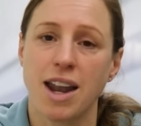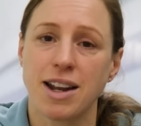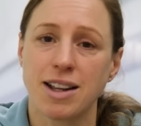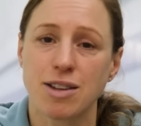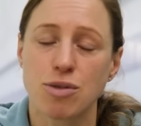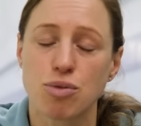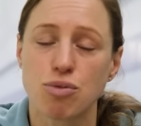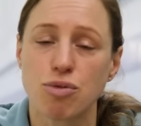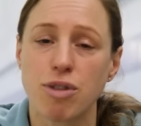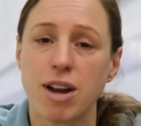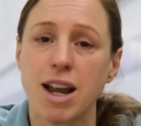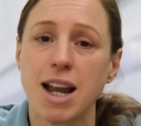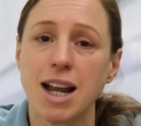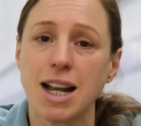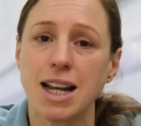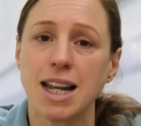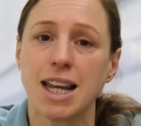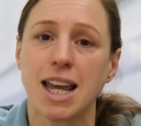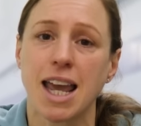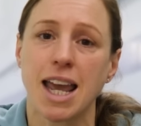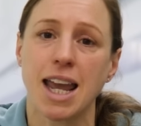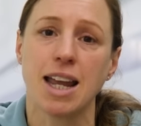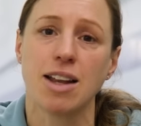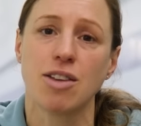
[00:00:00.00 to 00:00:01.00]
And it's
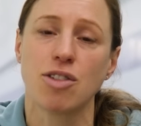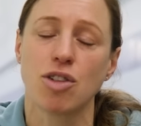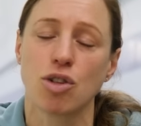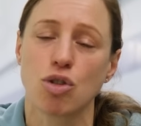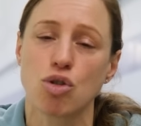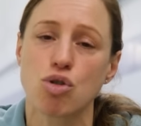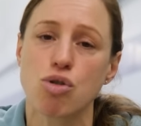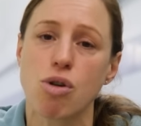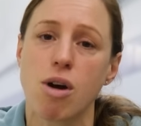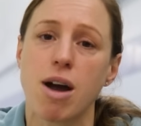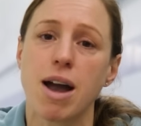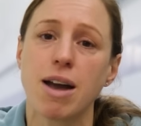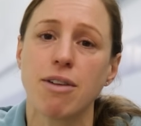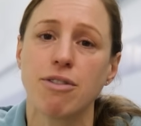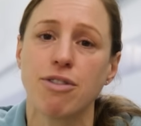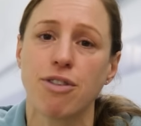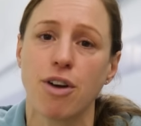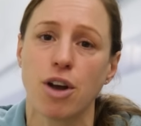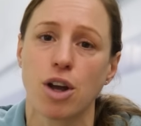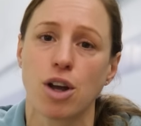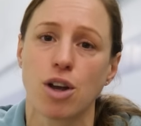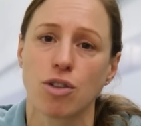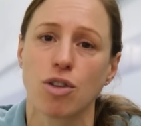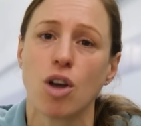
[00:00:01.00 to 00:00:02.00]
really key to try and
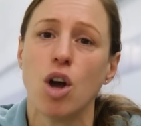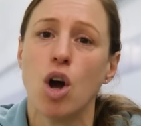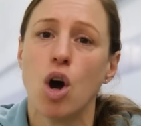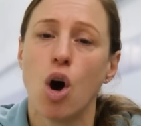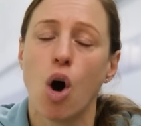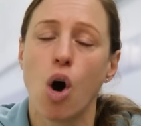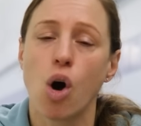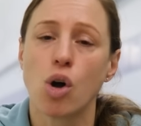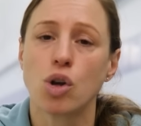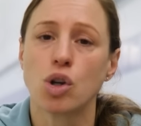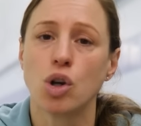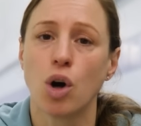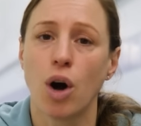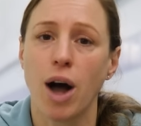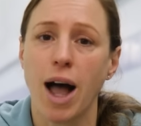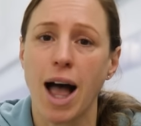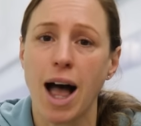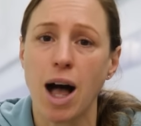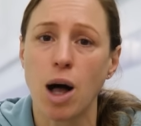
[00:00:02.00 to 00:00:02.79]
focus on your